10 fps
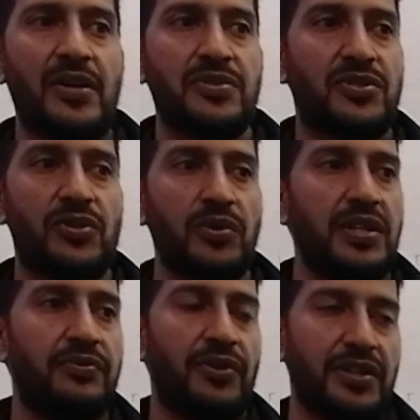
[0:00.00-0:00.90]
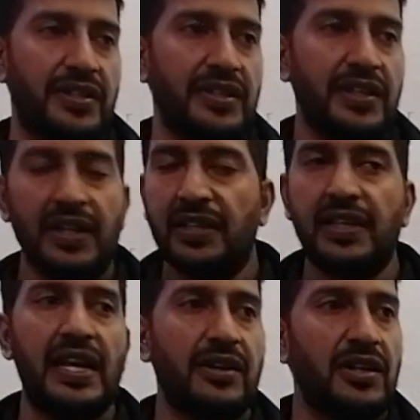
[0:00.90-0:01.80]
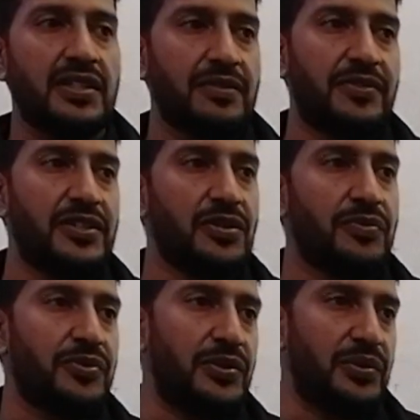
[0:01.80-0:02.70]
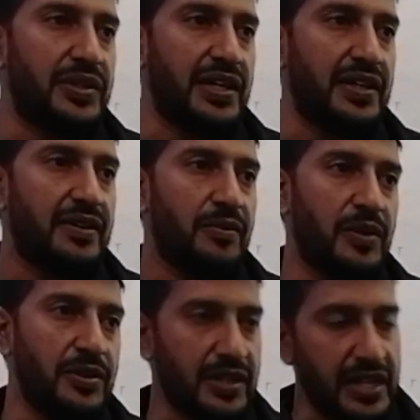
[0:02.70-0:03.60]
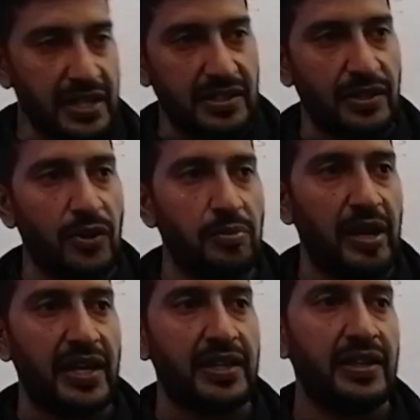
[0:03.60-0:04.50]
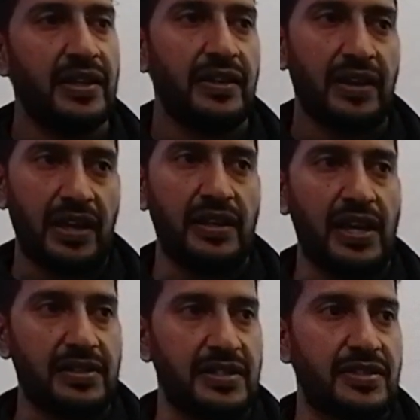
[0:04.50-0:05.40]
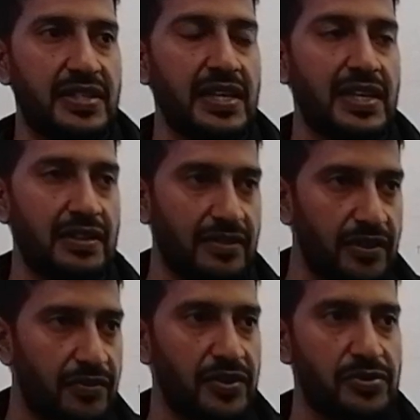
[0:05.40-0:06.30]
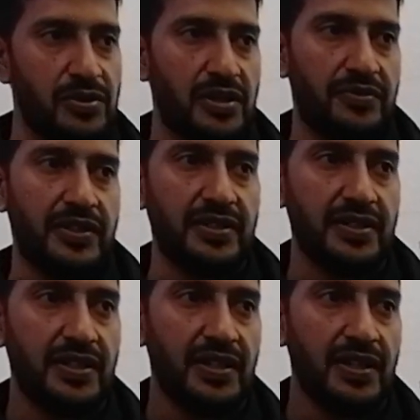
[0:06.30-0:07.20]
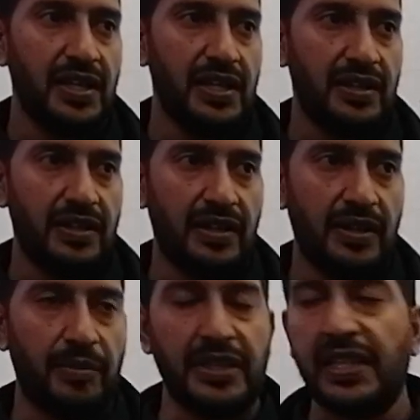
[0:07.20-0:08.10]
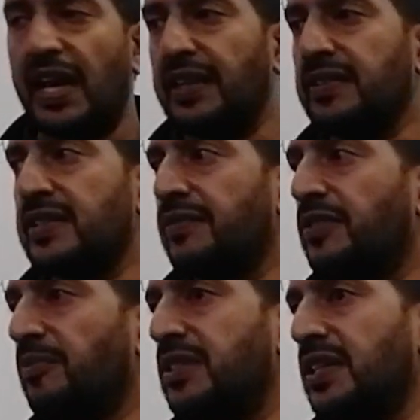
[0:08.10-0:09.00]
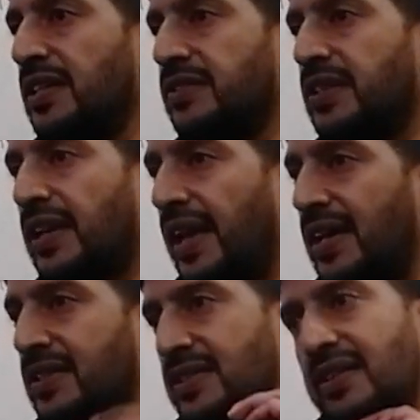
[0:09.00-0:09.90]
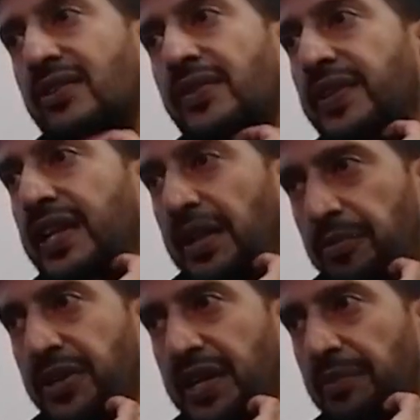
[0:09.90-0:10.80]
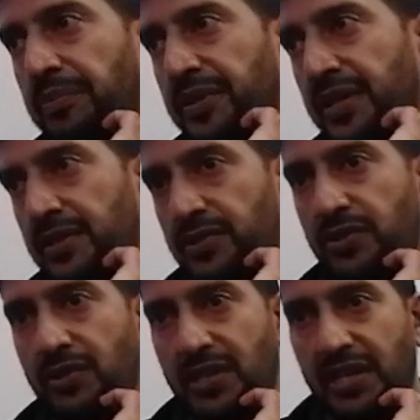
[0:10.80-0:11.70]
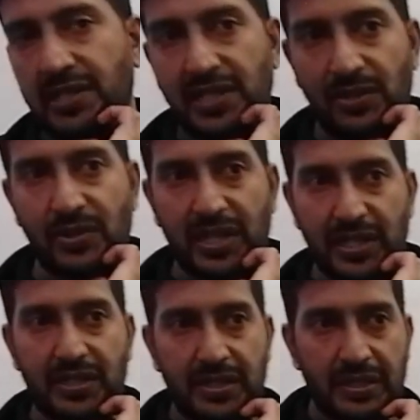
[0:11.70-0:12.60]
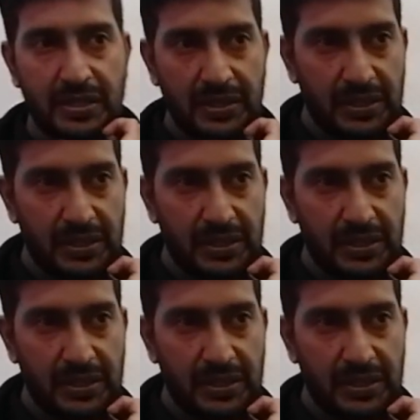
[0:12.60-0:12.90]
sounds totally foreign, then I got the video for you there, where you can actually go back and actually see the visual of it. But the other stuff, the materials, the glass and all that, I'll put it up so you can actually look at it.